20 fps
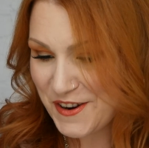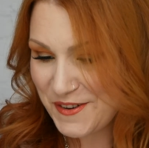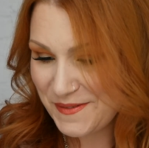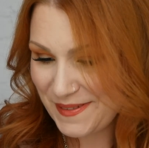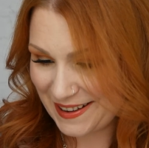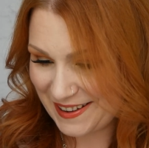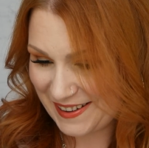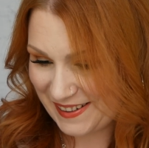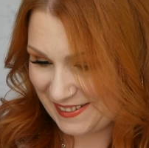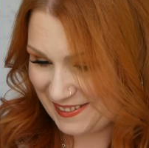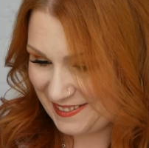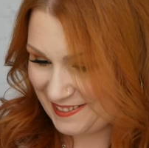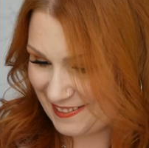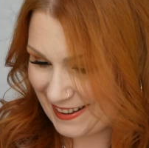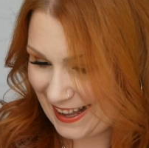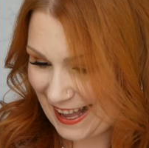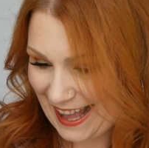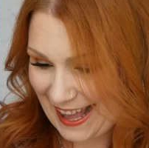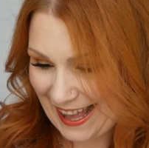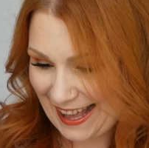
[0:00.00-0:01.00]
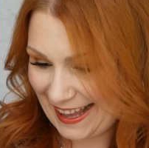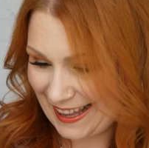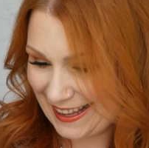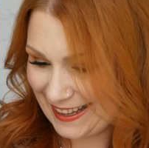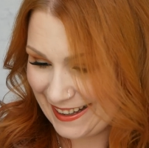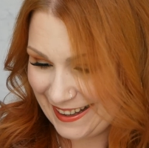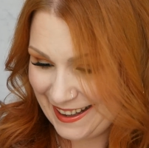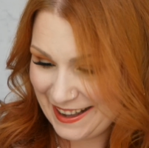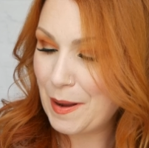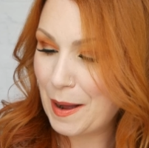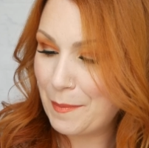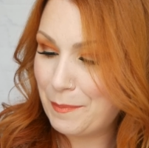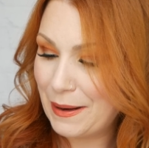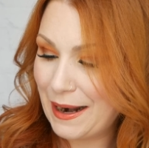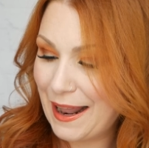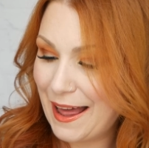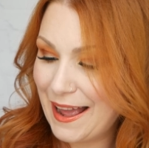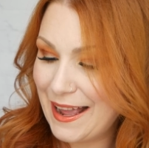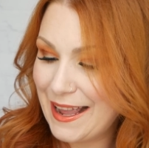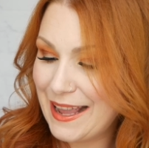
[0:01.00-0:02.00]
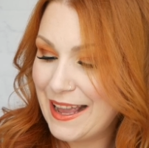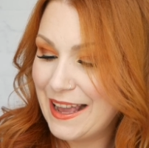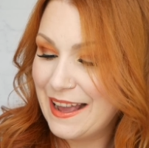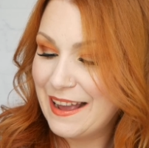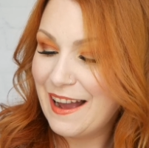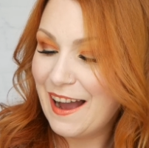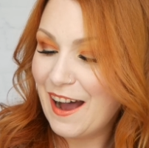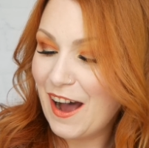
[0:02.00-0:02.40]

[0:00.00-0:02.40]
Oh my gosh, okay. Apply